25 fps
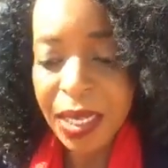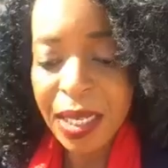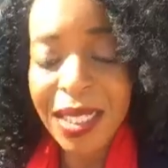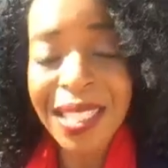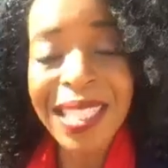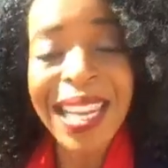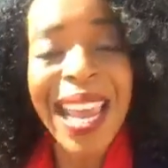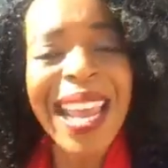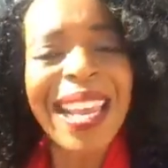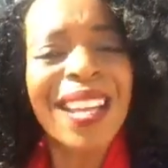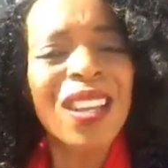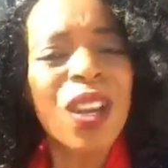
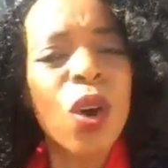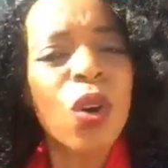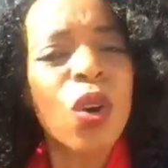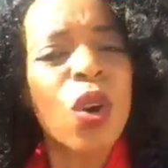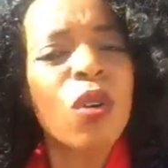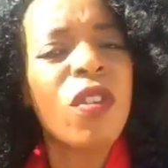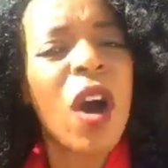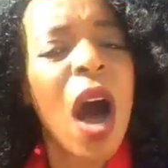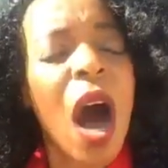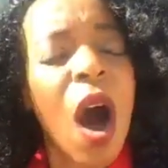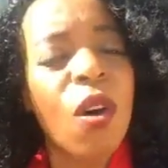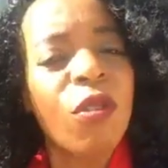Take note
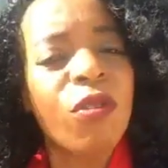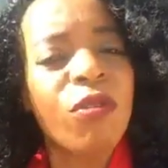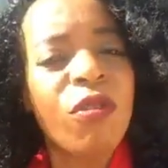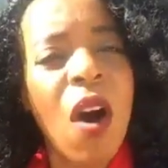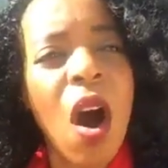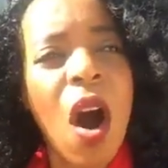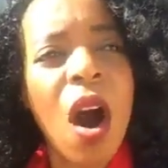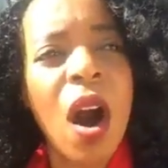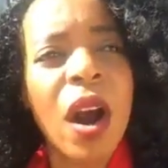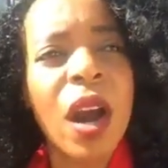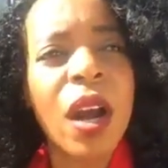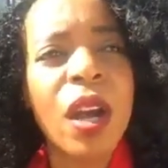of how
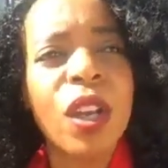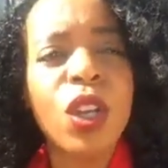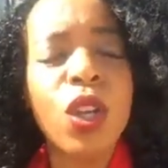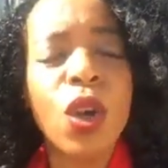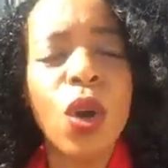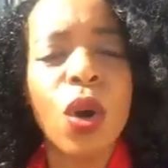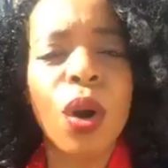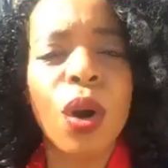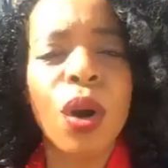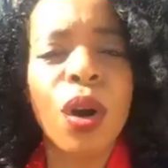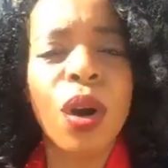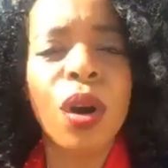far
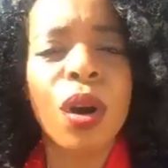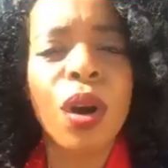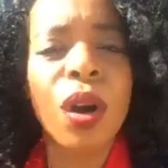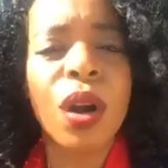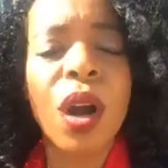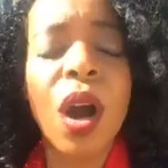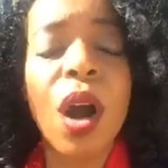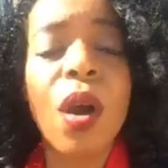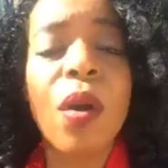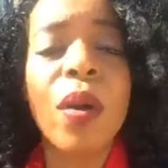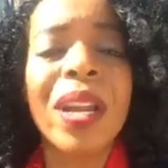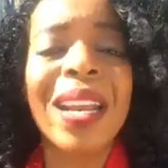your
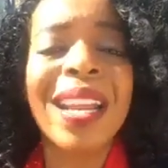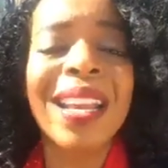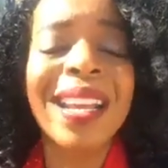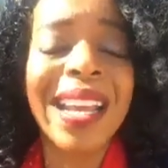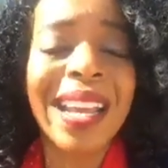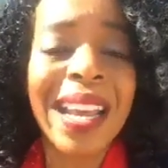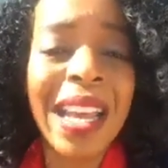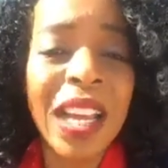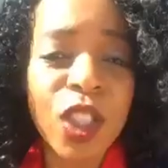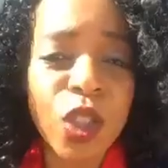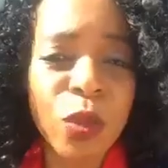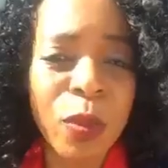current
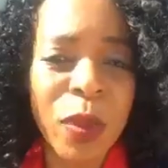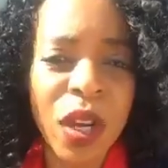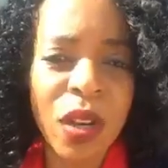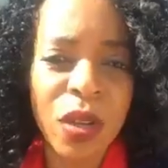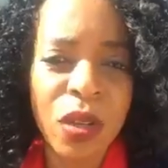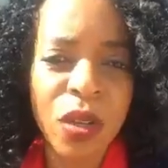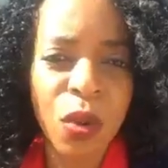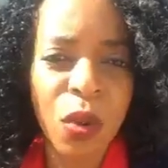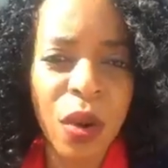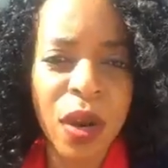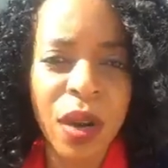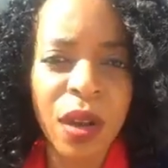engagement
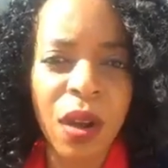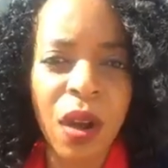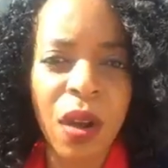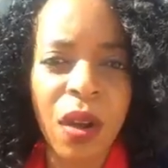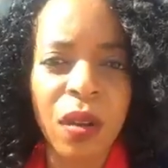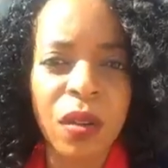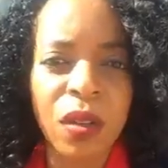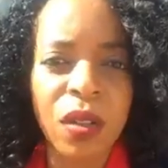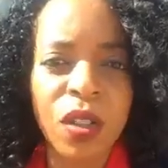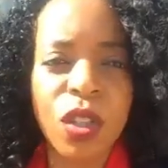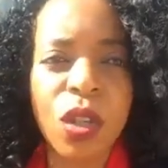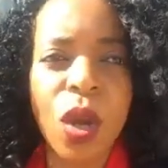has already
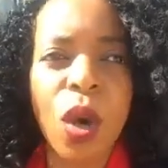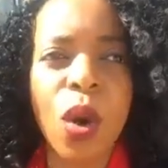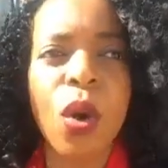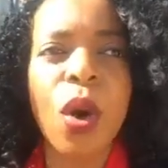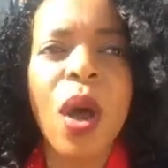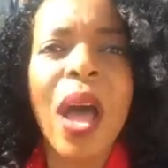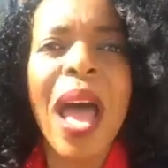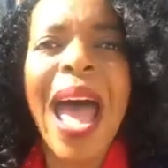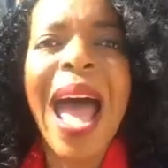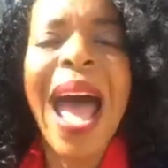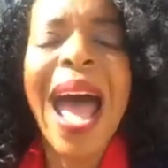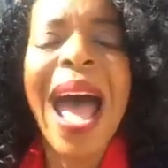gone. So
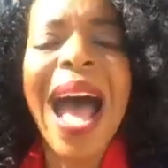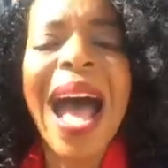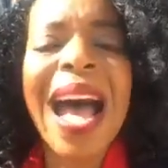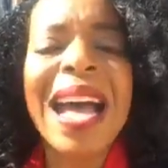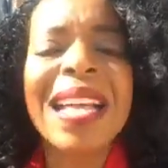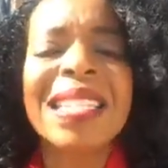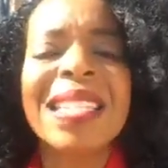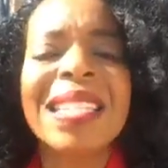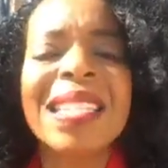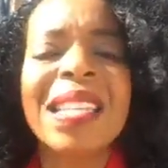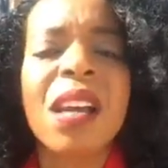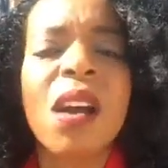
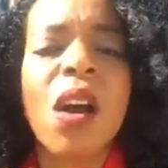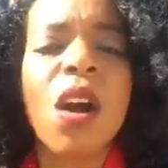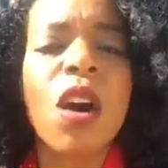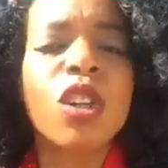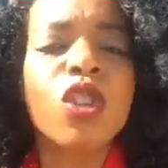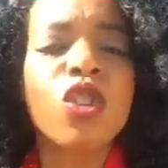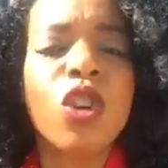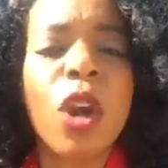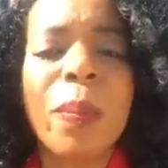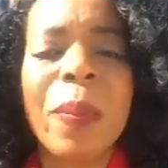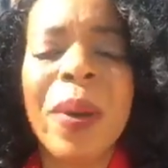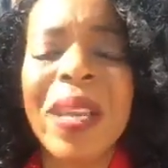has the
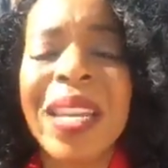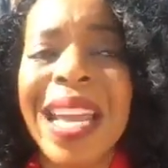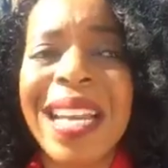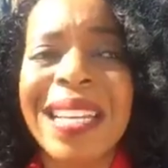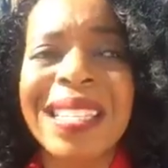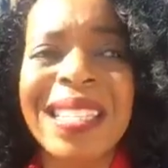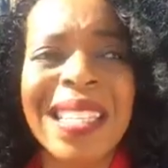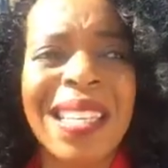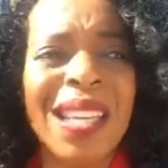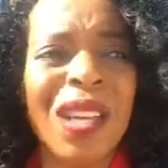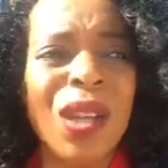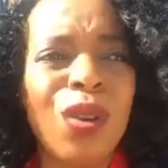contract been
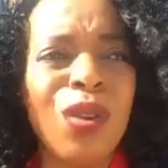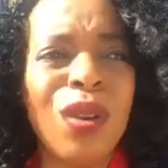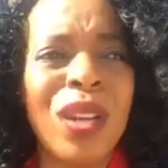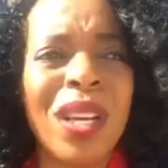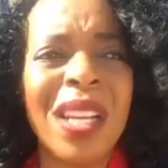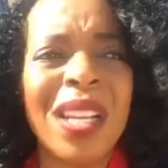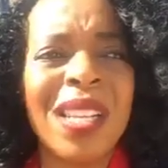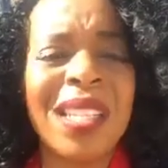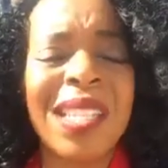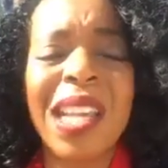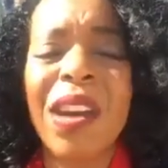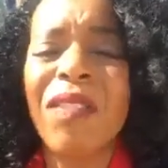
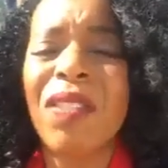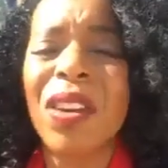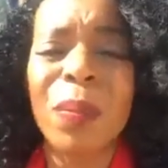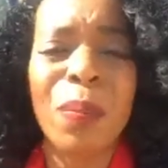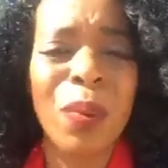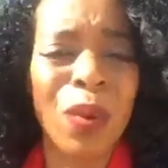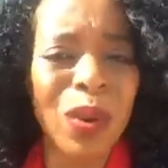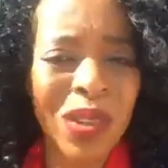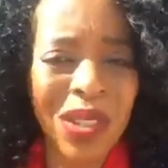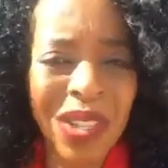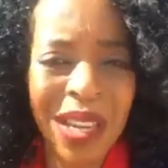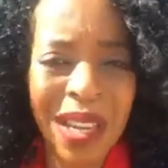executed
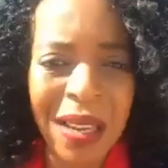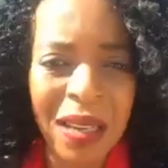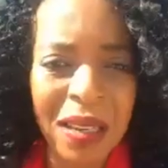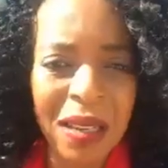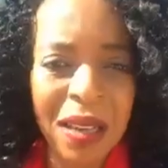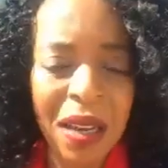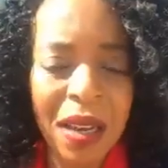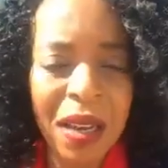70%?